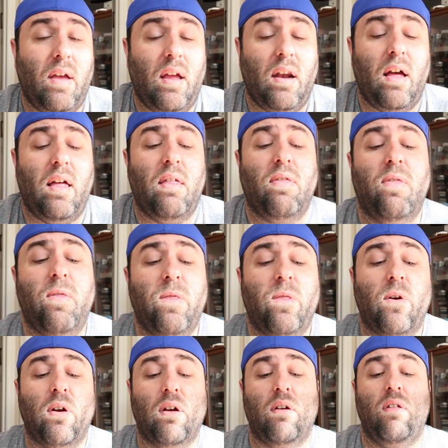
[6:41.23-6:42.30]
And I
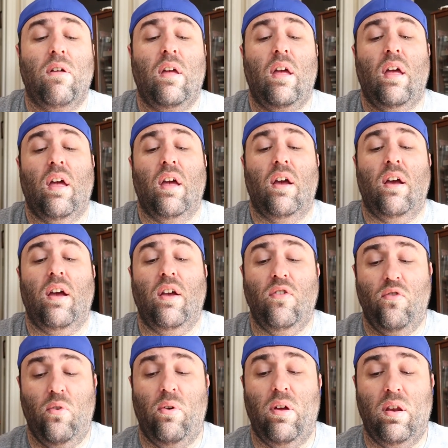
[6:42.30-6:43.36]
thoroughly
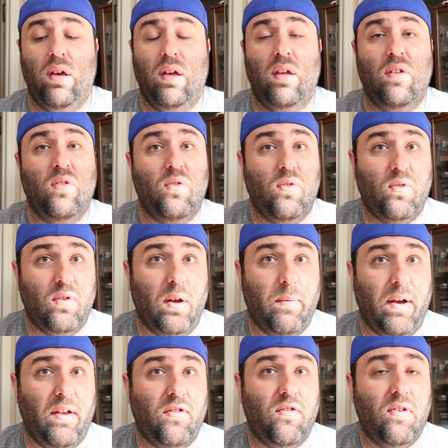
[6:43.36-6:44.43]
enjoyed it so
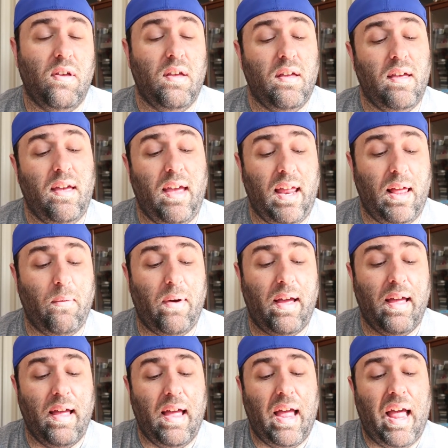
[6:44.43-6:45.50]
much.
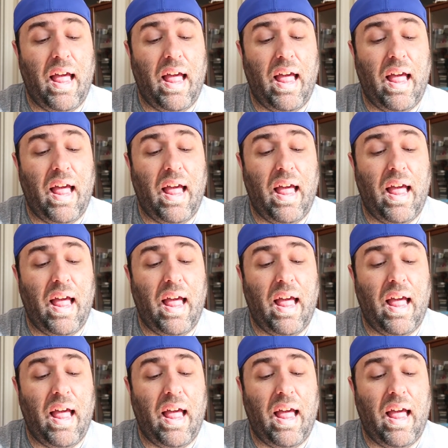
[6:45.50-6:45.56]
Anyway,